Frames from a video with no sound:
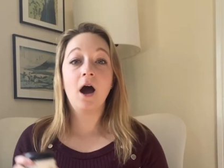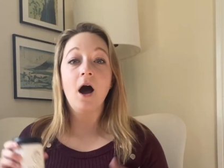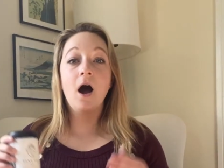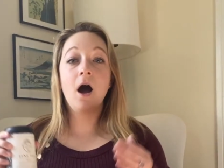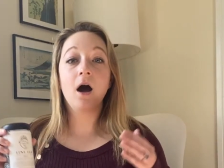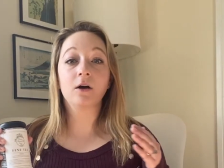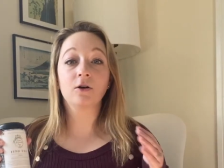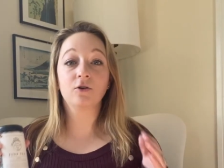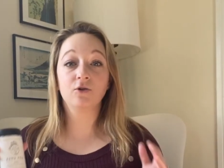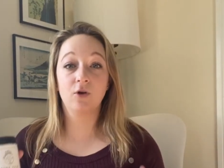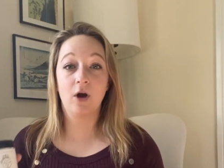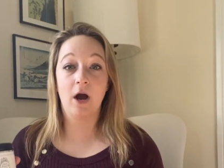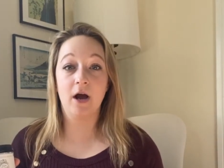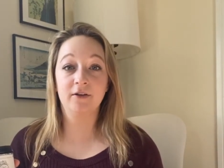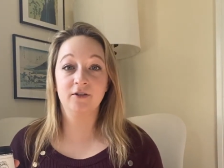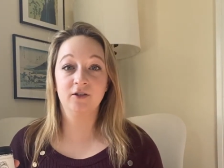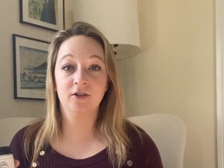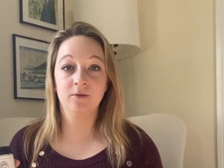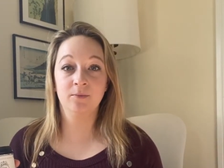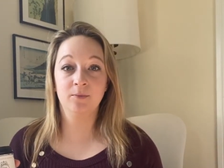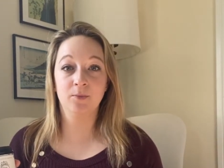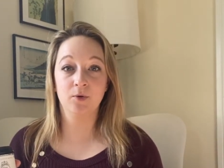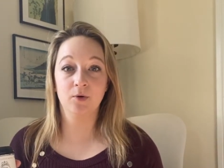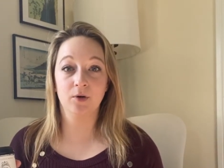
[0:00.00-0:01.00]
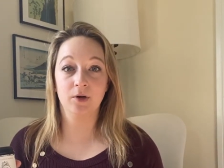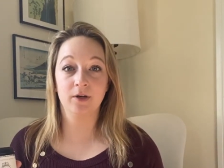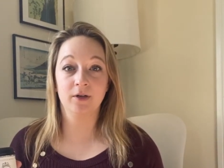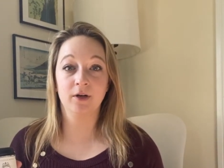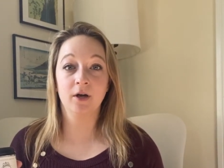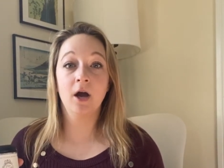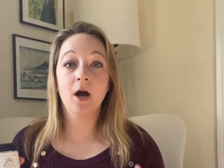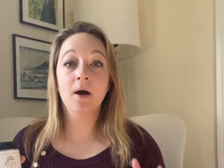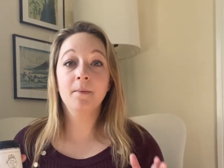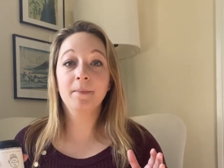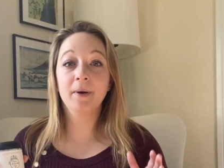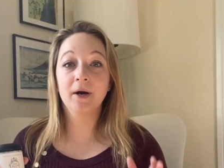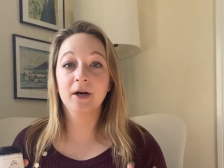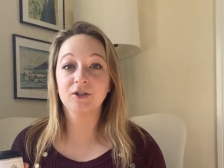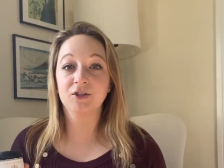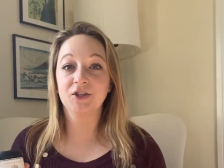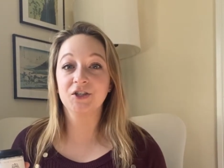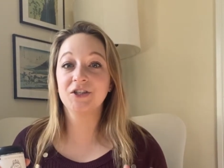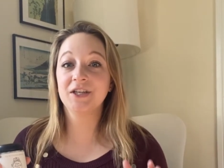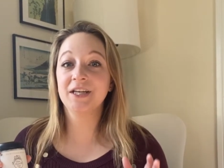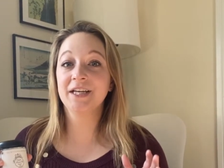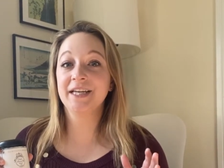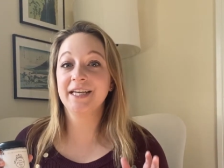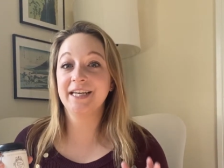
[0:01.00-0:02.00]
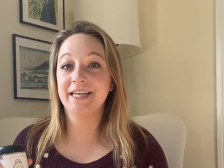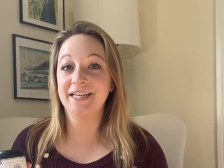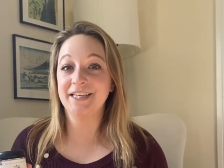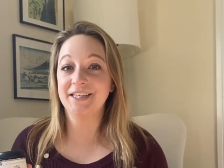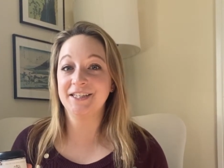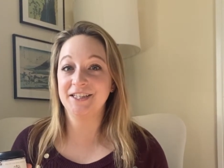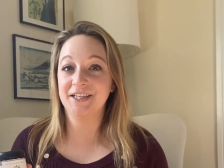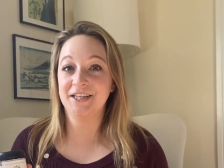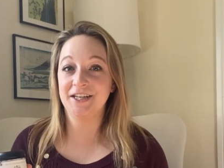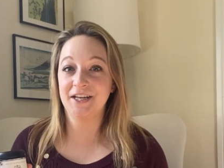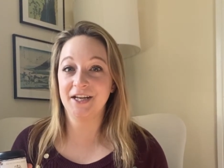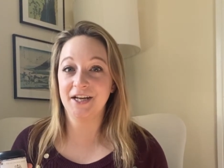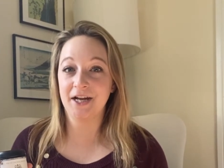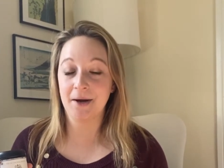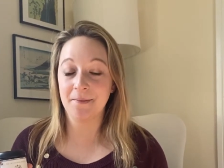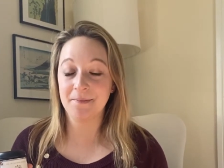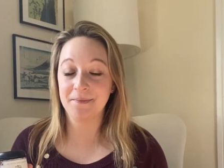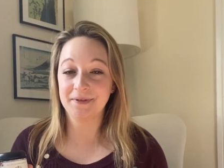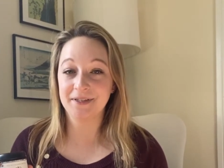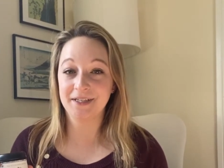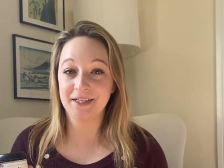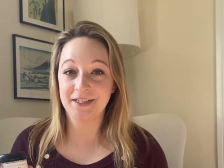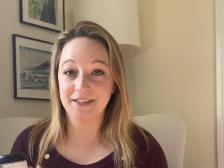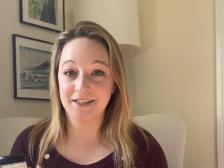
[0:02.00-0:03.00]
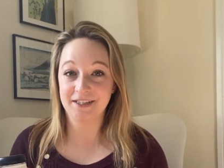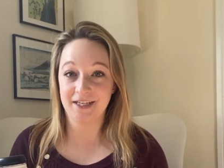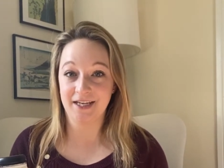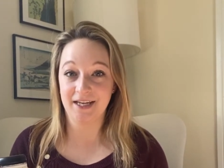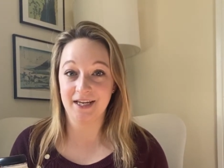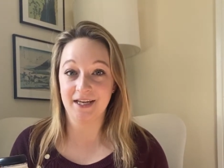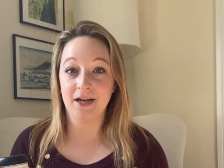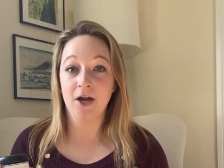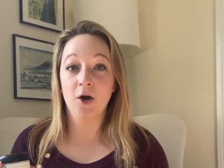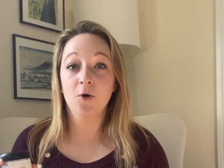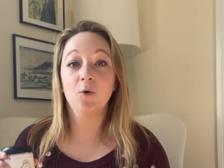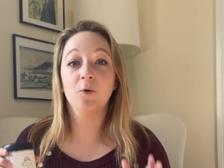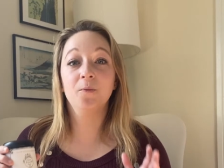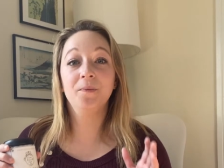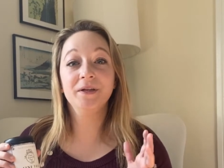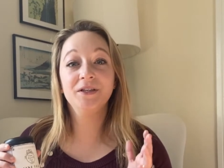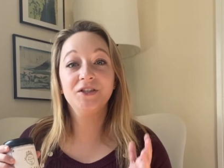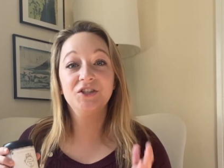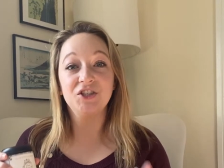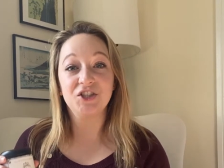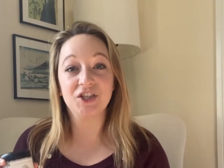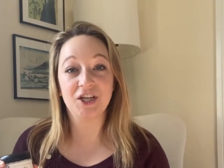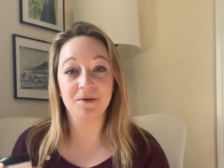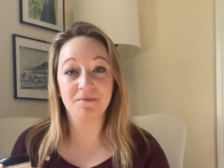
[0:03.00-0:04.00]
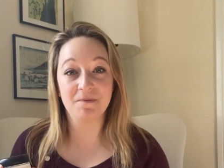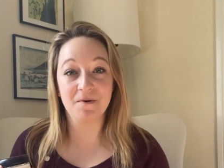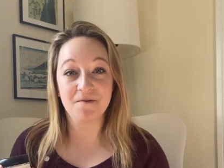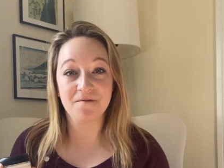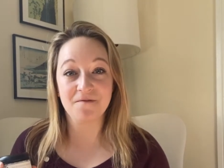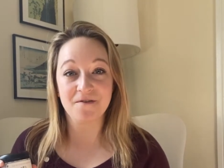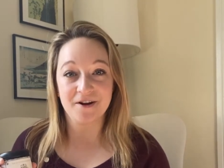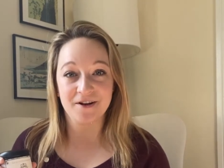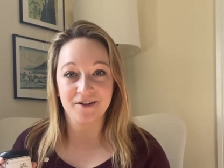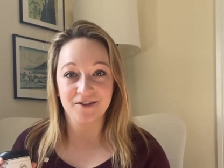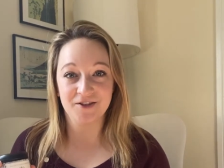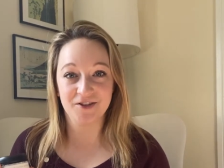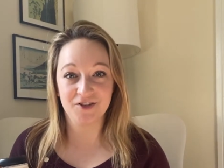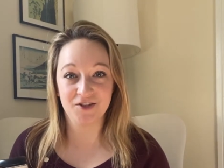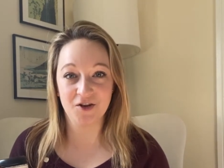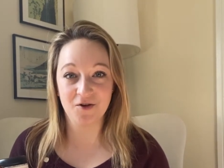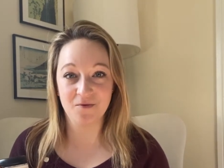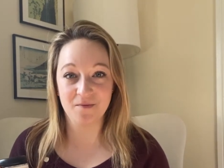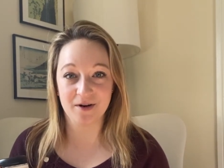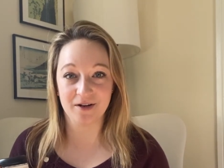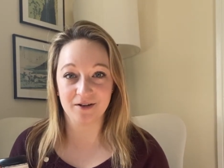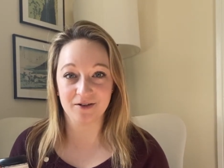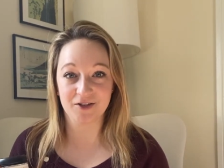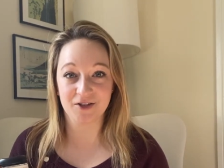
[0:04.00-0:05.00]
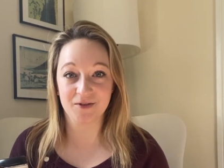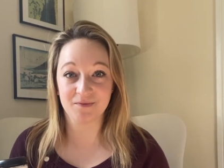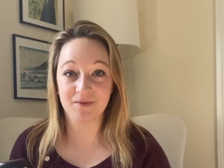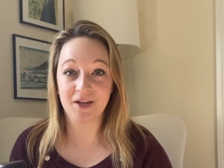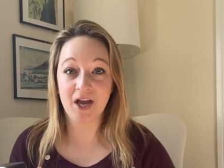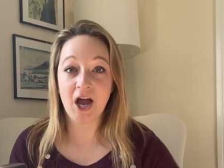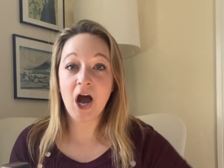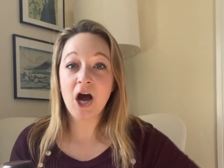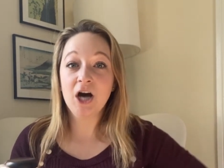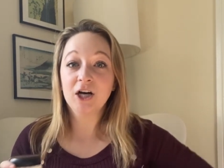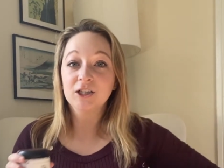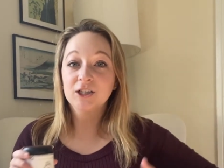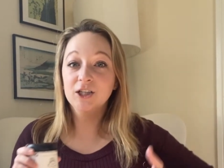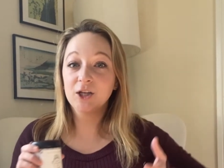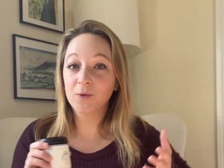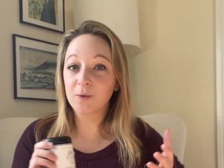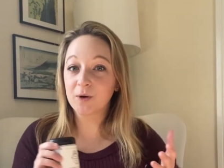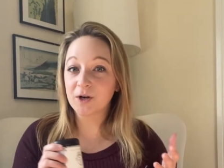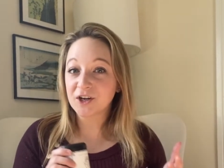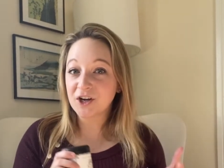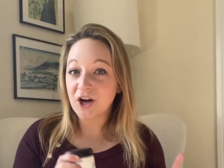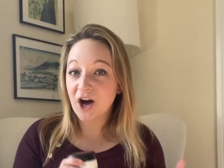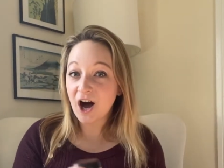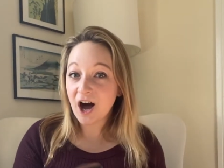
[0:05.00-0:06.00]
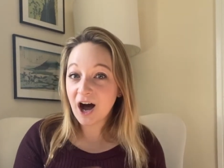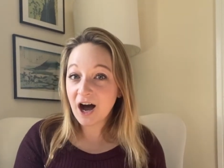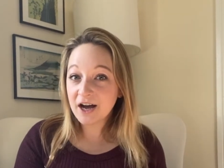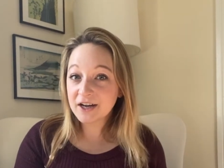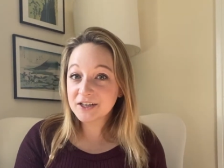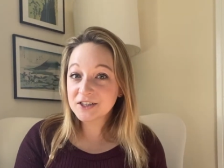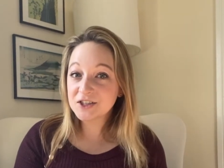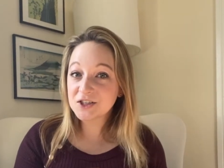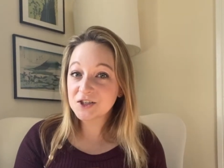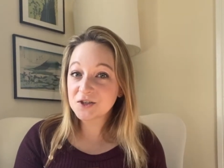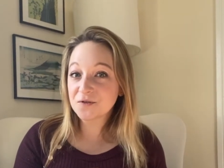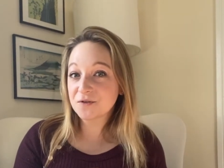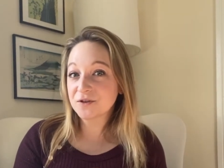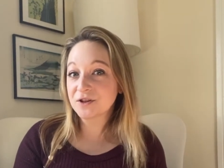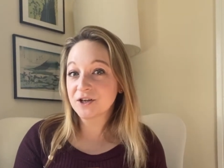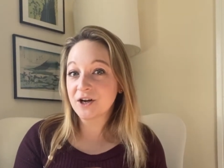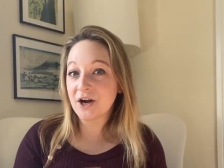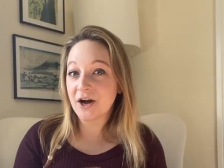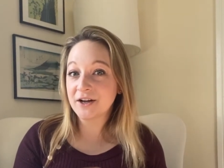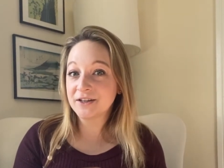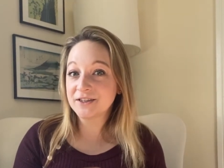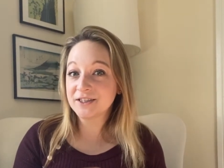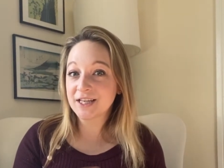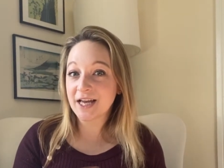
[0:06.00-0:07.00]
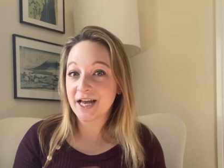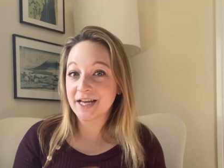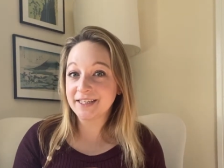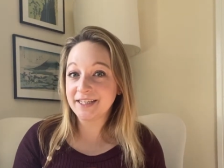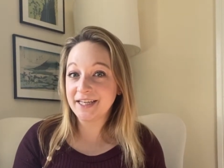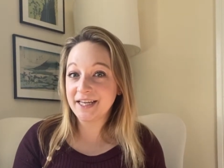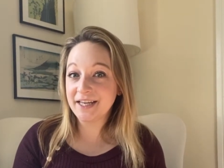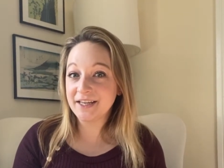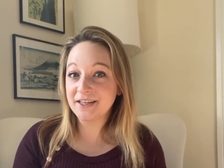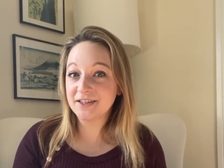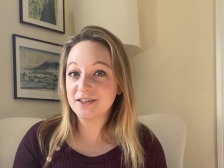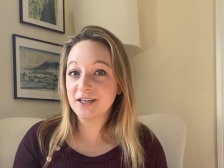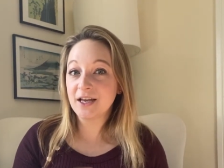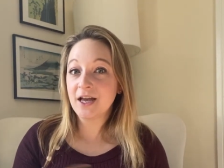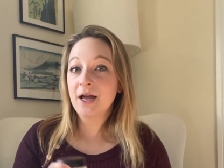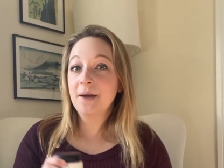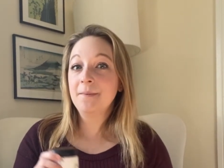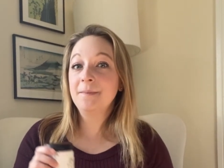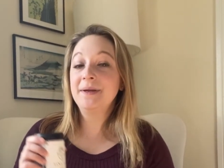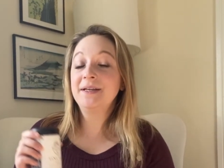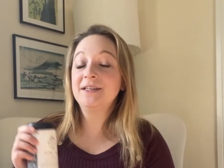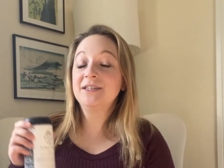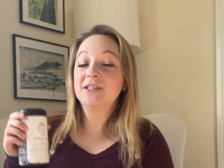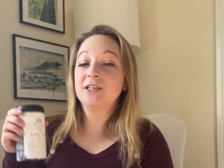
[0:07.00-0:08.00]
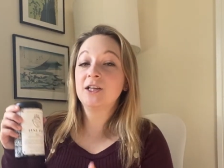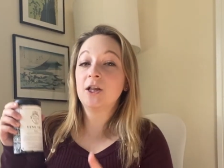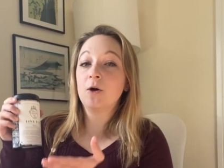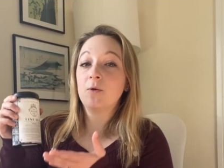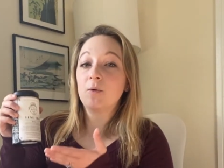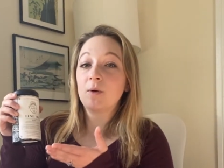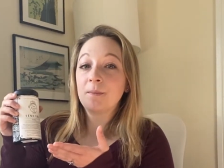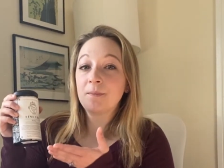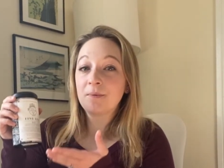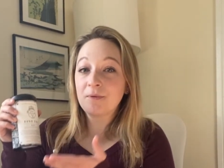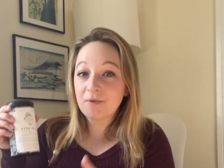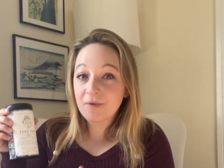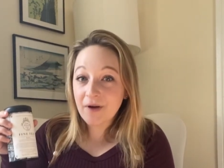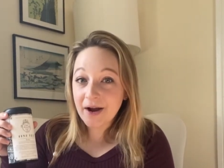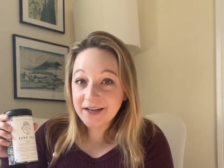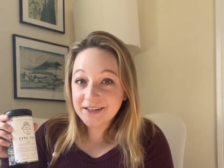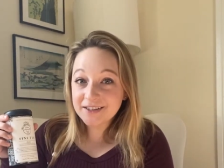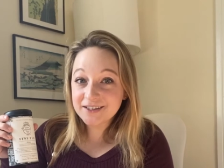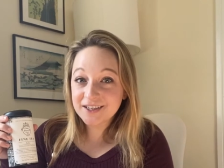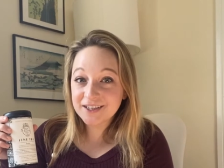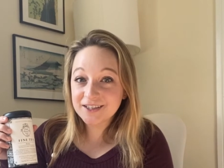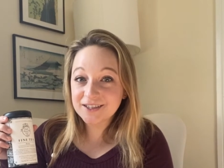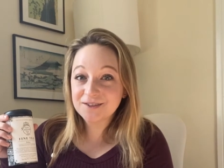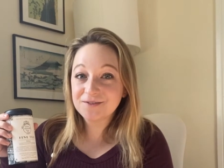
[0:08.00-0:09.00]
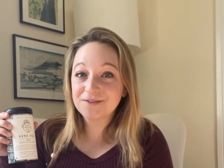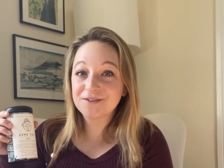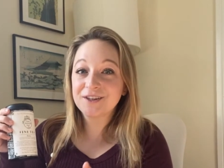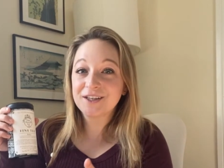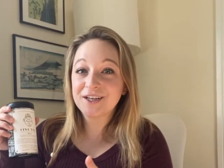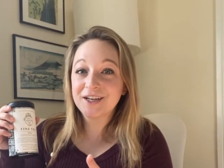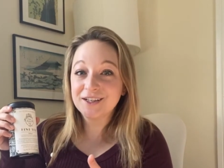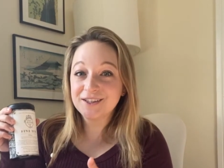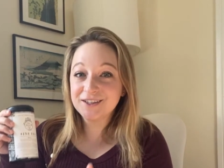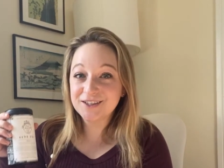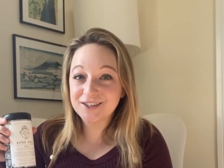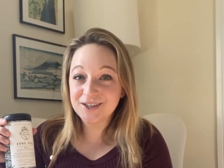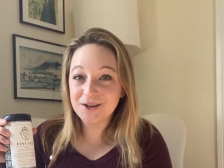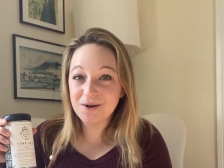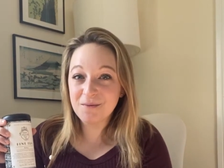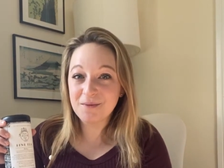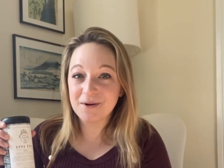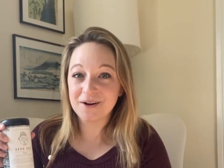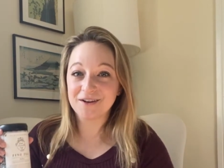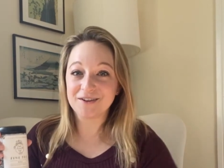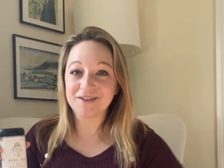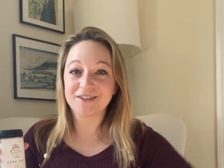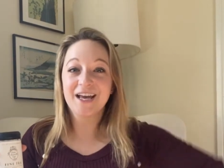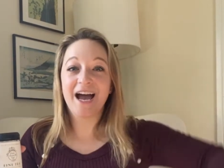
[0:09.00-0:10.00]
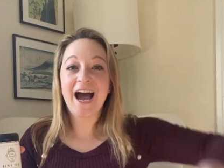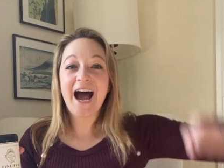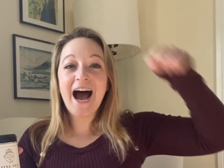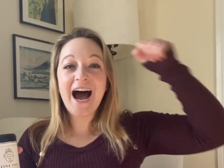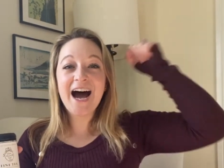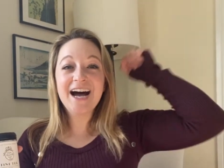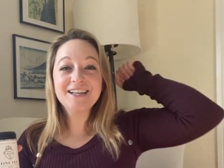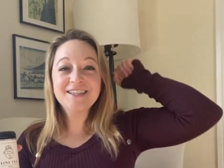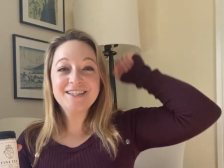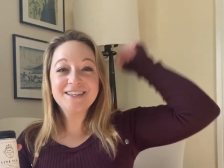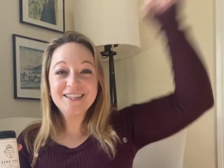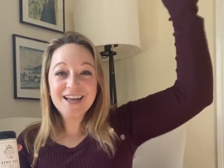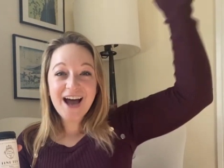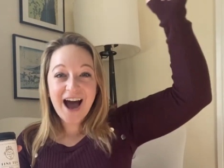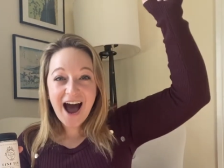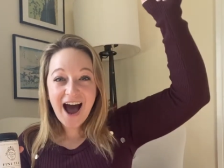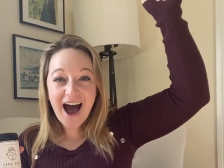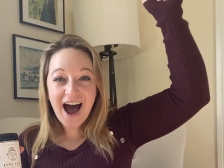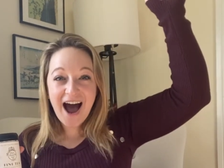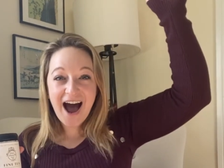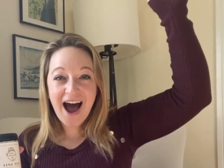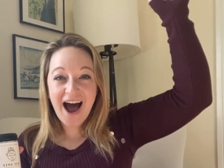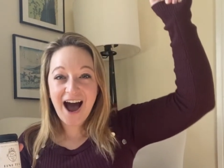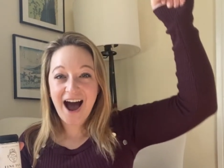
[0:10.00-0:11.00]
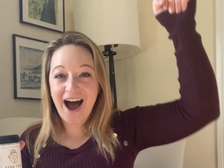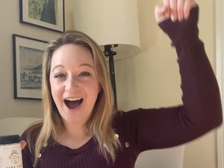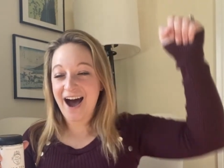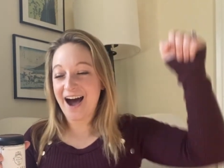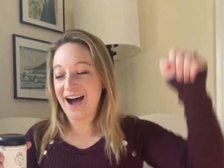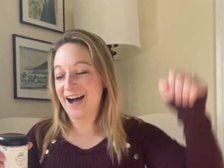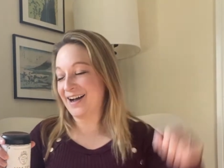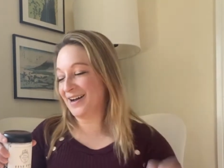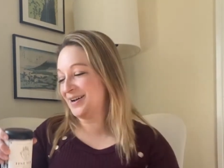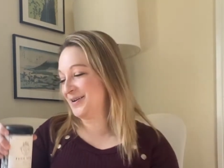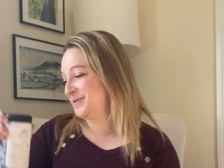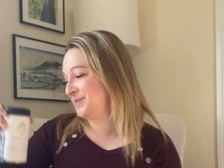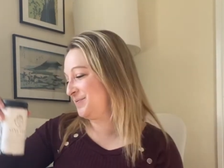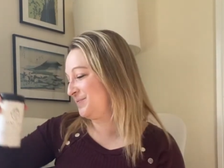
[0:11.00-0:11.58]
Across the board, purchasing East India Company tea will be cheaper for consumers. Lower costs for the consignees means lower prices for the consumers. Huzzah!